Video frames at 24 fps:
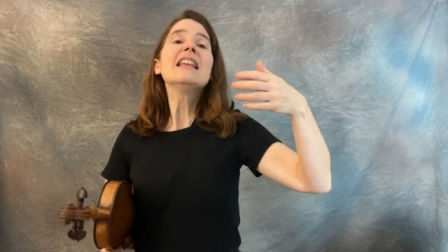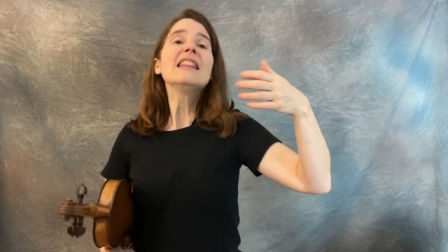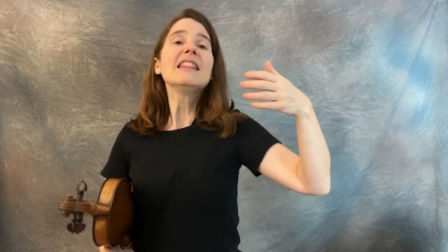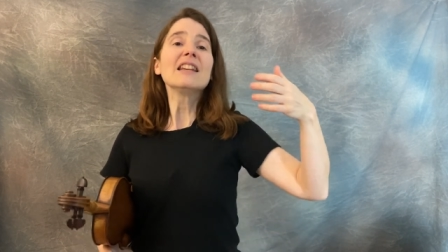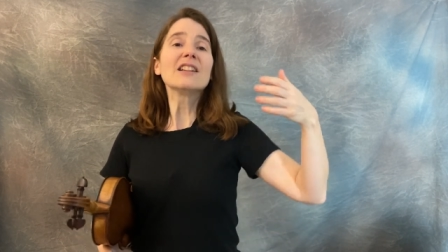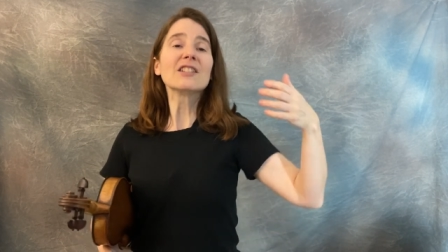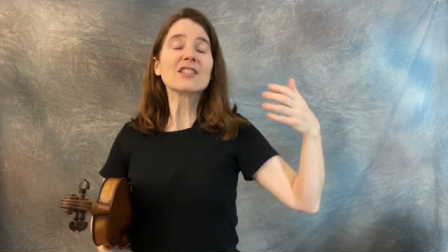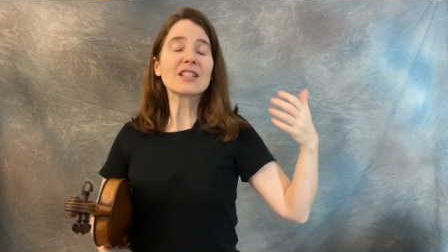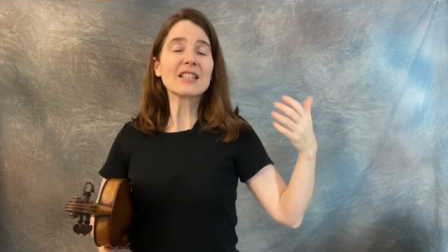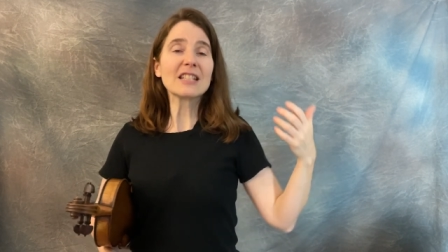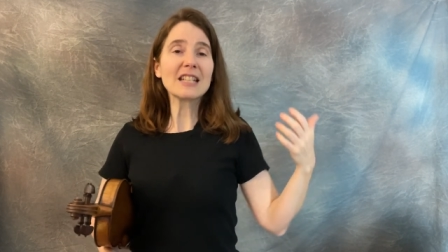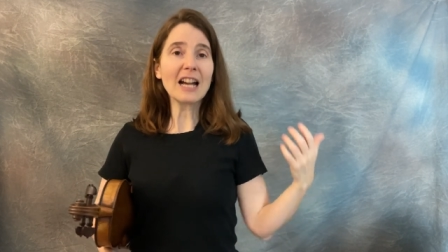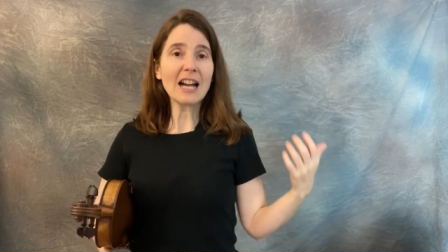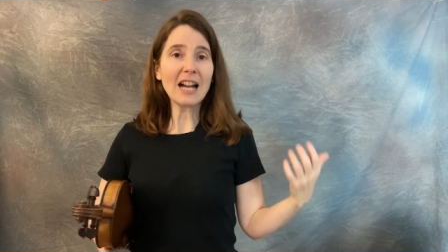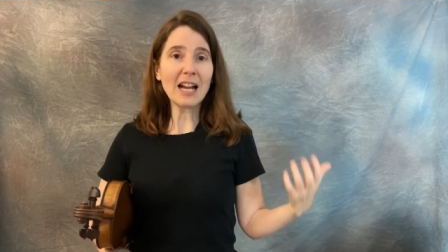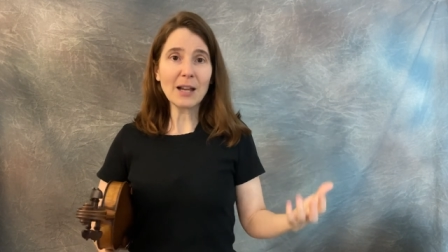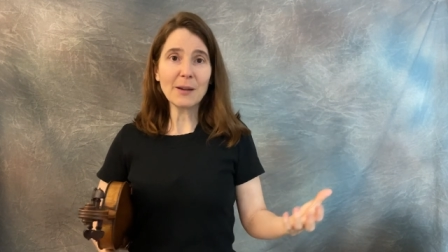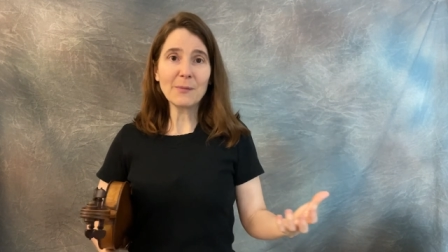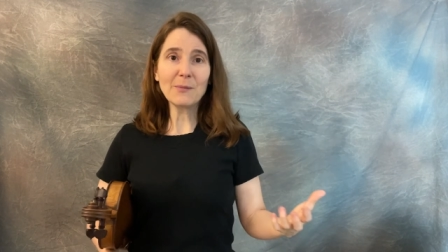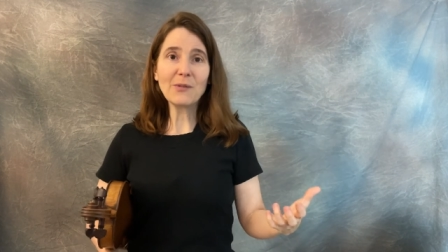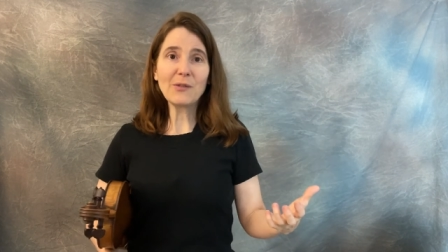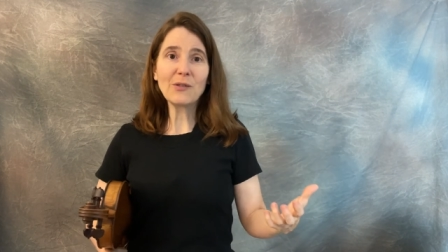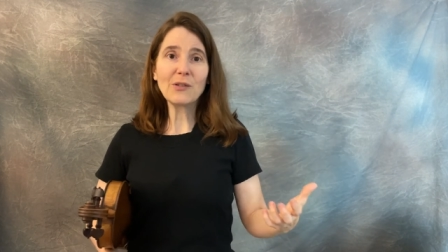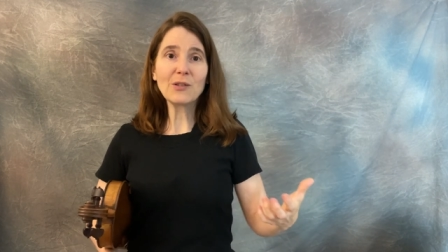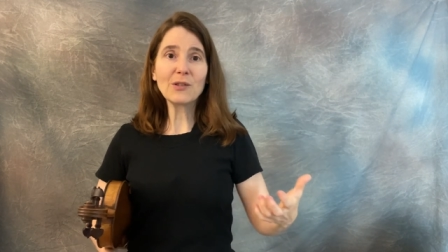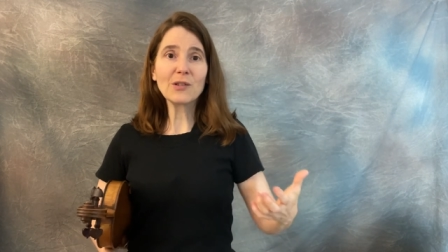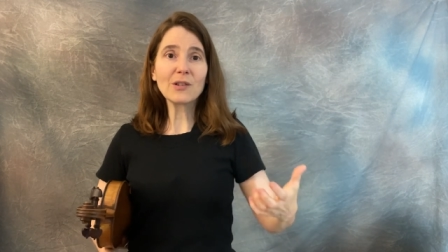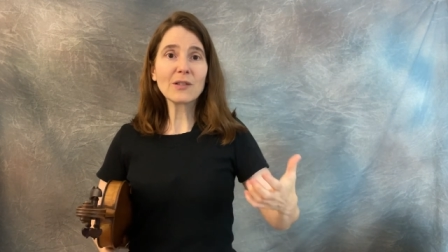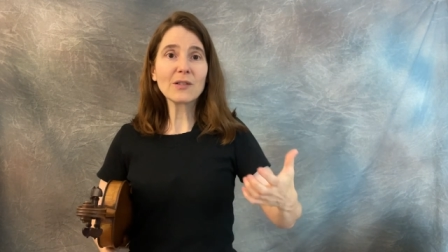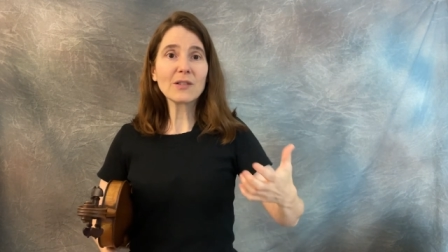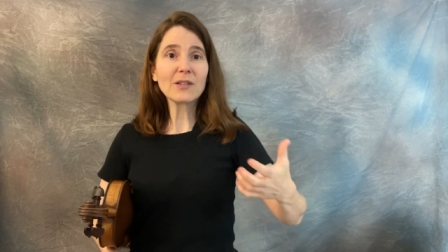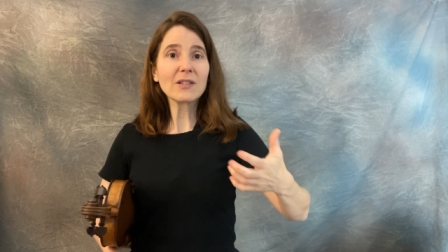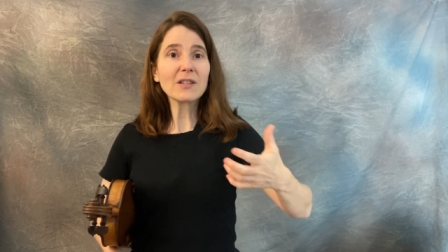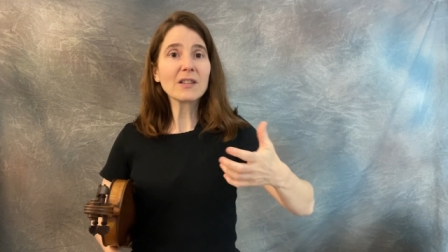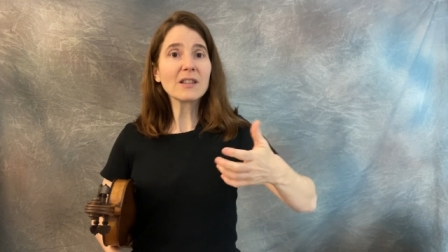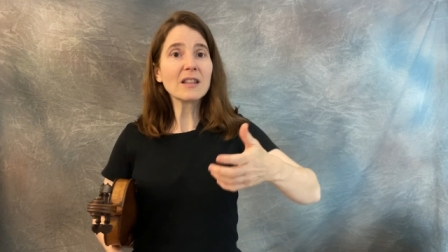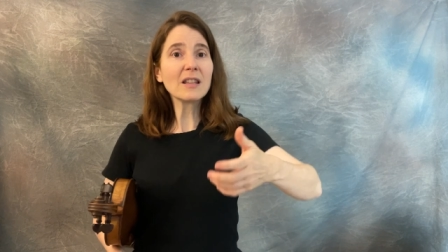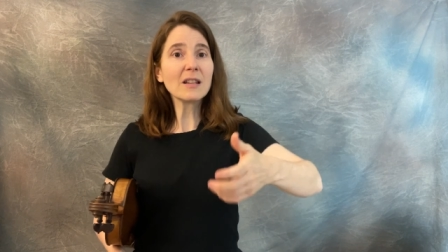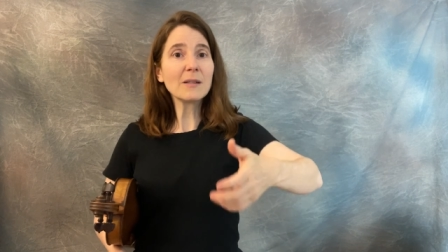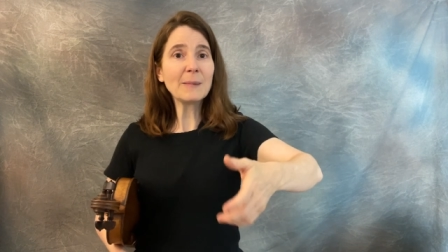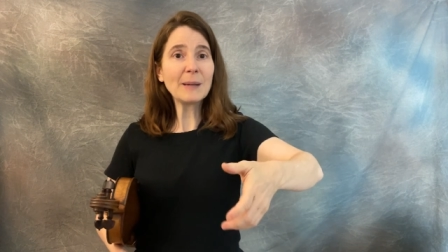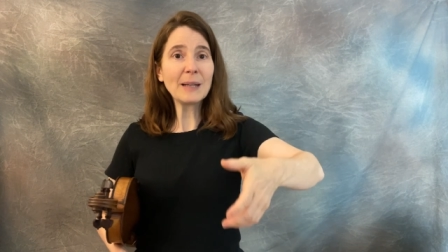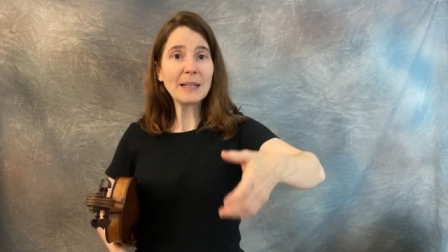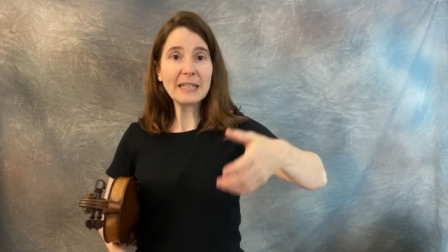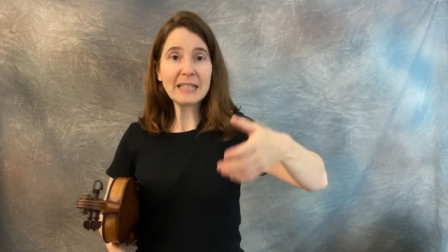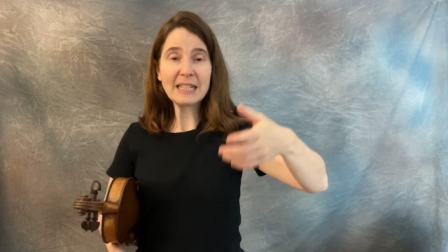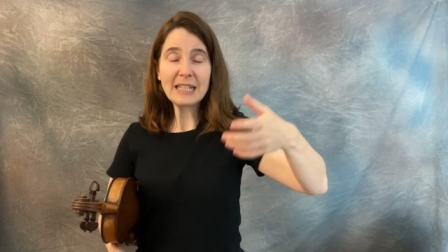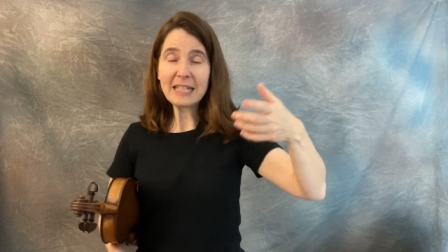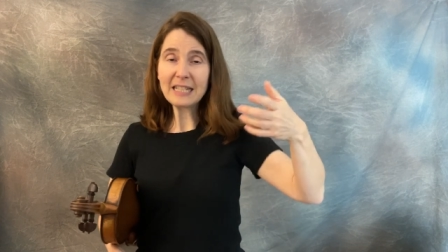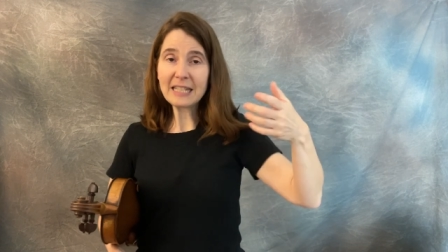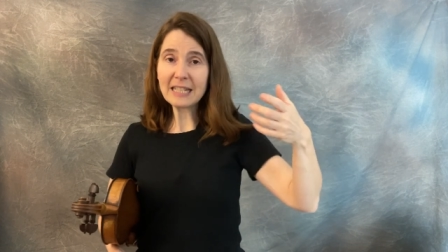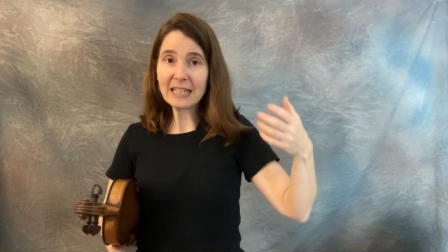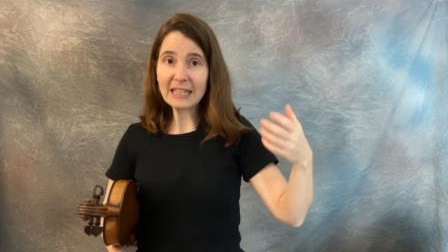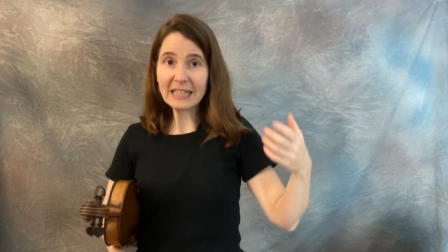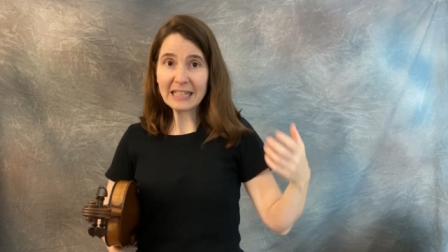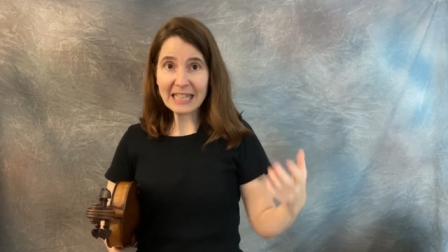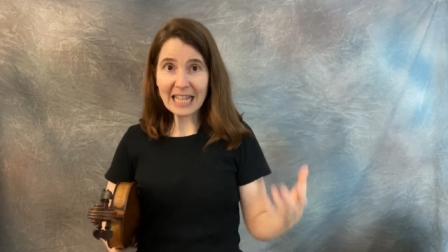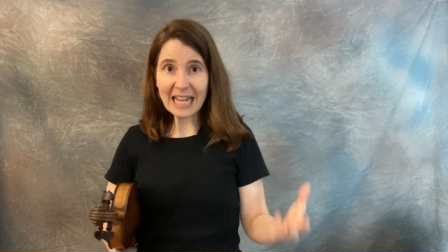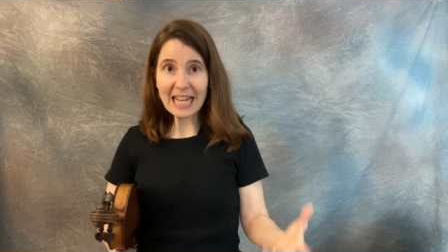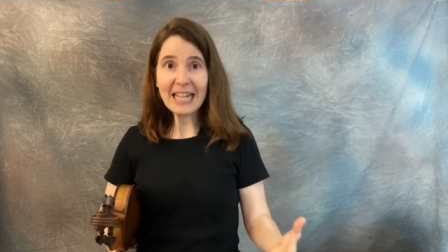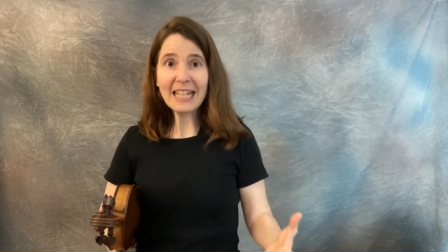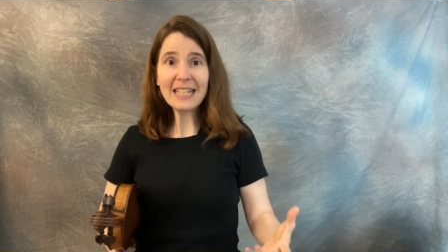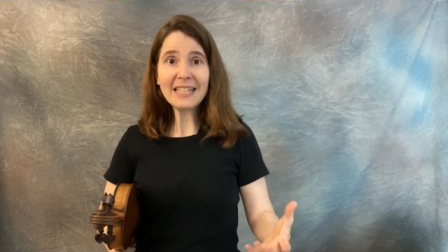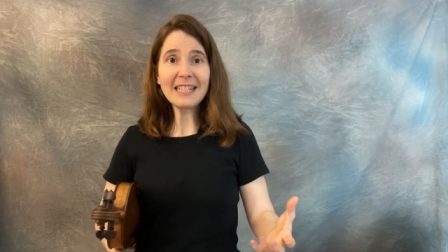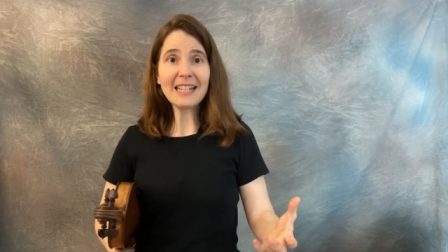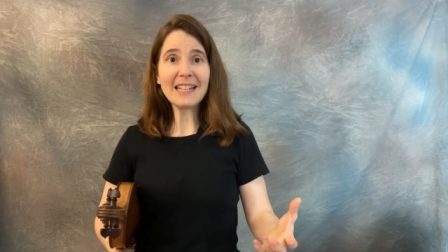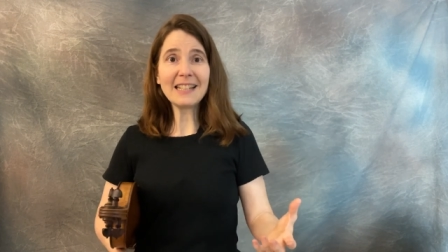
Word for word: there's time for the melody to land